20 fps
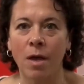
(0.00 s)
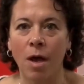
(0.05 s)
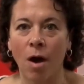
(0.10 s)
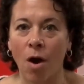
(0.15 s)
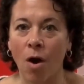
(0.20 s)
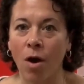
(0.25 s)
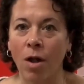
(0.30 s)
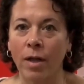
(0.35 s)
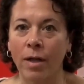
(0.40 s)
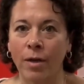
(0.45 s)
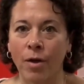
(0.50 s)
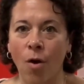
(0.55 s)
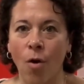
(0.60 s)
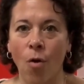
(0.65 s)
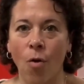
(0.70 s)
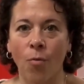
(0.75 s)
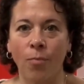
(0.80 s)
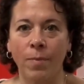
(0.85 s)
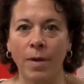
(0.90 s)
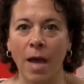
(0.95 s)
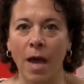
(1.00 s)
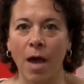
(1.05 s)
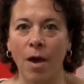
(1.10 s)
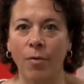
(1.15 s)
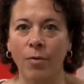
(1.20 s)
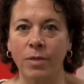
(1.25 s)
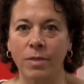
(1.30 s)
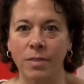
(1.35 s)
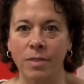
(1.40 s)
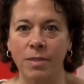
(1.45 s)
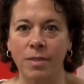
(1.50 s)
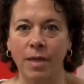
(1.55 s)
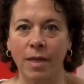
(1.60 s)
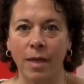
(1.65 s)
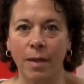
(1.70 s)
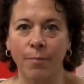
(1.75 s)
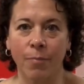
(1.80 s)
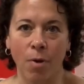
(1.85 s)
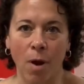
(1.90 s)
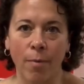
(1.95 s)
all at home now and
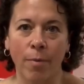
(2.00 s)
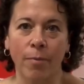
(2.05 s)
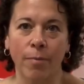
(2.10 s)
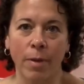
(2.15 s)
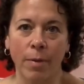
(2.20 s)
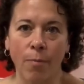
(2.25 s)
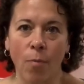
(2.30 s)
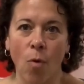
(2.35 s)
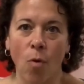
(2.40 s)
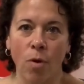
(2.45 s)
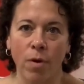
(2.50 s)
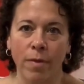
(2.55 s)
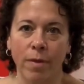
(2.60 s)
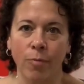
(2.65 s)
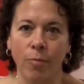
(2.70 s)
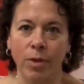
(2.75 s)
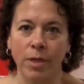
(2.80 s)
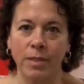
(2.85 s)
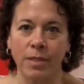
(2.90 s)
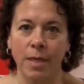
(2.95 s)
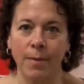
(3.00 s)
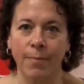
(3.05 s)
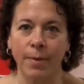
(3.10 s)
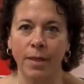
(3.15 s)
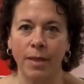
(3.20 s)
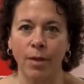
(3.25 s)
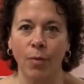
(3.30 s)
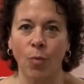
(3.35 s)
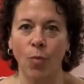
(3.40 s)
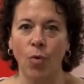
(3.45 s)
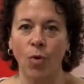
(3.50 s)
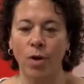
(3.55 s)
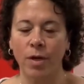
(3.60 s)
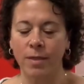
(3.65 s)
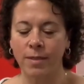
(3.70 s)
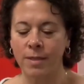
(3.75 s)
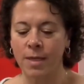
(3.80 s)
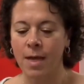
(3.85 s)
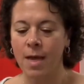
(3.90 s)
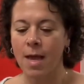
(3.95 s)
sitting probably more than we typically
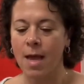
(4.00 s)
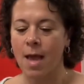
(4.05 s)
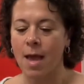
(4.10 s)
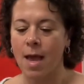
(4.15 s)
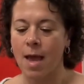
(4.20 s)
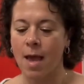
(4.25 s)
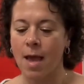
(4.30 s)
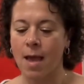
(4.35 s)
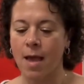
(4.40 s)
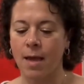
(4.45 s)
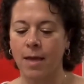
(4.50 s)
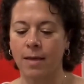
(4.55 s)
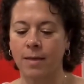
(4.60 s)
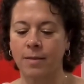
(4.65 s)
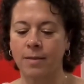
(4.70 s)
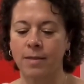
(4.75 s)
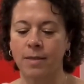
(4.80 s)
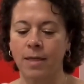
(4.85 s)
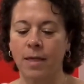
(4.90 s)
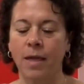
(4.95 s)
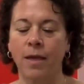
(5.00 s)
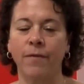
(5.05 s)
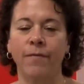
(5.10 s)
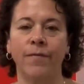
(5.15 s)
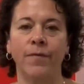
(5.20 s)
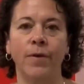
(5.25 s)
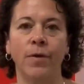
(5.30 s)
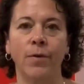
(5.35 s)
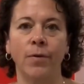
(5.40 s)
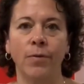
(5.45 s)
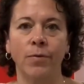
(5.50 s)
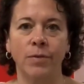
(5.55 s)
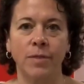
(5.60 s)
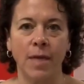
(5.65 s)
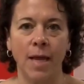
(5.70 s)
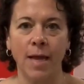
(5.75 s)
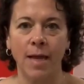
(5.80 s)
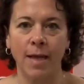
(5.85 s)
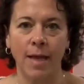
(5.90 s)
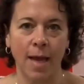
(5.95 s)
would. And if you
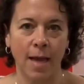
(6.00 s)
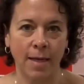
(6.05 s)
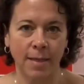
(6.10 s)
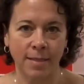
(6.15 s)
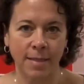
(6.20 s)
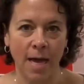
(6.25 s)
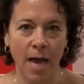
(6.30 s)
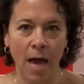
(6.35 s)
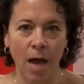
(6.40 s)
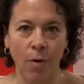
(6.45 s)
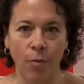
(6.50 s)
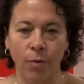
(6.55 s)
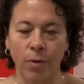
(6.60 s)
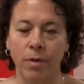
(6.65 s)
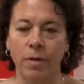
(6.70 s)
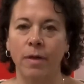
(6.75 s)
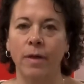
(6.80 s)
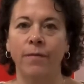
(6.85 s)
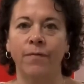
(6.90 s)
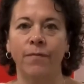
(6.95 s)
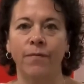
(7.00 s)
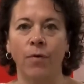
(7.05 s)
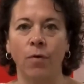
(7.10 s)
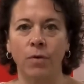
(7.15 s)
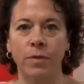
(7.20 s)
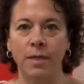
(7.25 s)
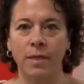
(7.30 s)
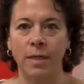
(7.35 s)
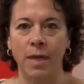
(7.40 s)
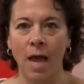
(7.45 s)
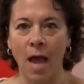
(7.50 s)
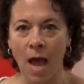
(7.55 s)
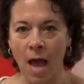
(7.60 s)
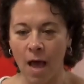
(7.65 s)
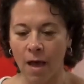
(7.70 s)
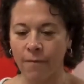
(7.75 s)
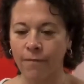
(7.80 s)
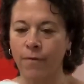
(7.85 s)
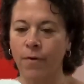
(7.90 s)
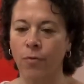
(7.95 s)
take a towel and fold it in
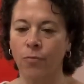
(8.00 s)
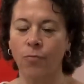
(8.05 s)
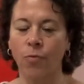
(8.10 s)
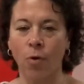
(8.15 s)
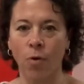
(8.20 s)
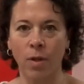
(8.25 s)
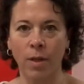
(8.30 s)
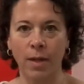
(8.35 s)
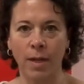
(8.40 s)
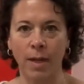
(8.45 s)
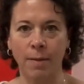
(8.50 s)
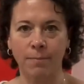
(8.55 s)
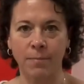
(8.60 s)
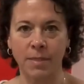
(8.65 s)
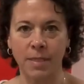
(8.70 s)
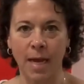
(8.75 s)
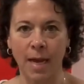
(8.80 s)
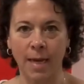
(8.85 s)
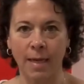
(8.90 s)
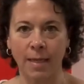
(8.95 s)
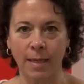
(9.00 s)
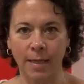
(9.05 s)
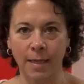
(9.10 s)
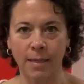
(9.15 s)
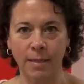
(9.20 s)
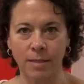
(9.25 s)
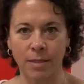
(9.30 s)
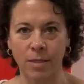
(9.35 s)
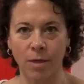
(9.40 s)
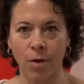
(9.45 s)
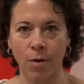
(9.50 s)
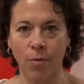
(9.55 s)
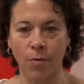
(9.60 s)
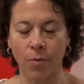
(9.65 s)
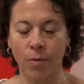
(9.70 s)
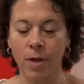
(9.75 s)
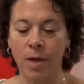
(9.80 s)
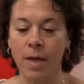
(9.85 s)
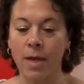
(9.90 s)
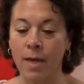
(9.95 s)
half, roll it up tightly,
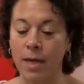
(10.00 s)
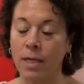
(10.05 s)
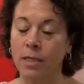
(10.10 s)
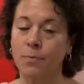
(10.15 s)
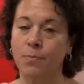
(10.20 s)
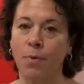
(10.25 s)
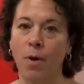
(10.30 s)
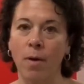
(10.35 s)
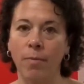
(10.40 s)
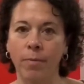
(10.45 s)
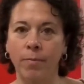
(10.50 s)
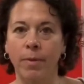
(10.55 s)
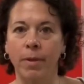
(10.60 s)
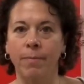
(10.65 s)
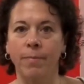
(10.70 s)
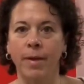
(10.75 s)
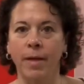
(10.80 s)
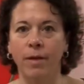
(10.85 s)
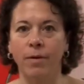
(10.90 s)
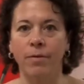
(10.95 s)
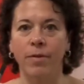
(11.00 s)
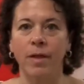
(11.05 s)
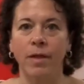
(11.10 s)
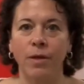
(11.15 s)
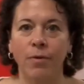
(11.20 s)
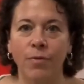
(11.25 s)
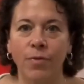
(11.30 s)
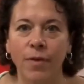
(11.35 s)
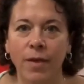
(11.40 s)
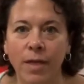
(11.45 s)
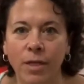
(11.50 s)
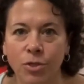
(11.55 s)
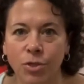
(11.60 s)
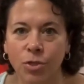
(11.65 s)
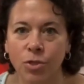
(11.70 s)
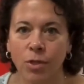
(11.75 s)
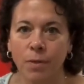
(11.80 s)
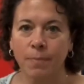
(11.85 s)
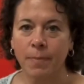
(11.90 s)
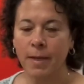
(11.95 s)
so it's probably bigger than you think it
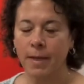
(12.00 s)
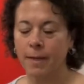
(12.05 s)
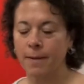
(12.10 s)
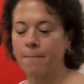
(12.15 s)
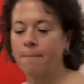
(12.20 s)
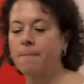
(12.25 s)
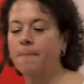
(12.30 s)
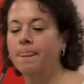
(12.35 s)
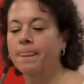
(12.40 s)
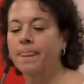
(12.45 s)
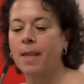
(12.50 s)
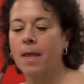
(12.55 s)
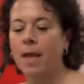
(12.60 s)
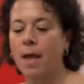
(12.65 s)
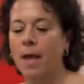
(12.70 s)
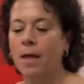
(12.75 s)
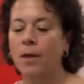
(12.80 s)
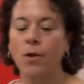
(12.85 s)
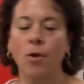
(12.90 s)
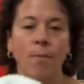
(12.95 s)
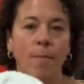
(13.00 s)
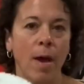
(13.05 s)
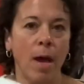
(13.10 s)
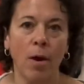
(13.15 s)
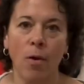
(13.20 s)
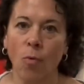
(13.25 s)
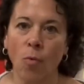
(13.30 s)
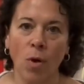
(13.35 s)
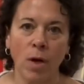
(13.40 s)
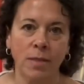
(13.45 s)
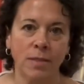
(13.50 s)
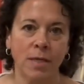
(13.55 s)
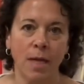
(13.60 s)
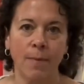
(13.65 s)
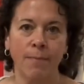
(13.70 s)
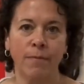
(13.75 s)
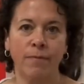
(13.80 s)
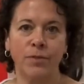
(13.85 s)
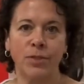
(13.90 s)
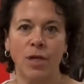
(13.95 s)
should be. And no matter what
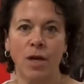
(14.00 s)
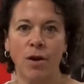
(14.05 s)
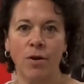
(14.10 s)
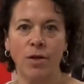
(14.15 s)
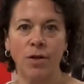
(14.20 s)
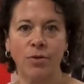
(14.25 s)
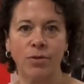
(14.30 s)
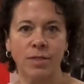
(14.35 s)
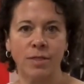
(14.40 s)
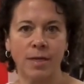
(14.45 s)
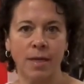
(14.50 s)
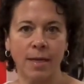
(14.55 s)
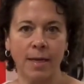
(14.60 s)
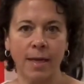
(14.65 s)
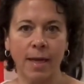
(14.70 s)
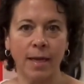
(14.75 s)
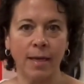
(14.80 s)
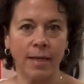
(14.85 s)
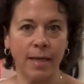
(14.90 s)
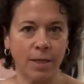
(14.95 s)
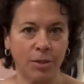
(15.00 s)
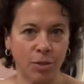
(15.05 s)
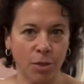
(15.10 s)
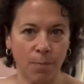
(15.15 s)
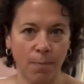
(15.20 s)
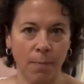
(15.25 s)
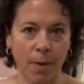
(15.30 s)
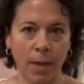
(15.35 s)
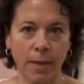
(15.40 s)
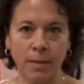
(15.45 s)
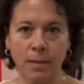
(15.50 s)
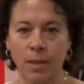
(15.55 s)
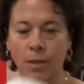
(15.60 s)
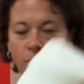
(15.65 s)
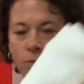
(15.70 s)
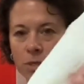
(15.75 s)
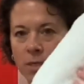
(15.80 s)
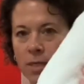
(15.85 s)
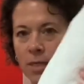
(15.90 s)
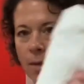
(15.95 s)
type of chair you're sitting in, get your butt
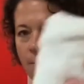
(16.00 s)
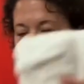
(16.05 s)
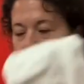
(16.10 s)
close to the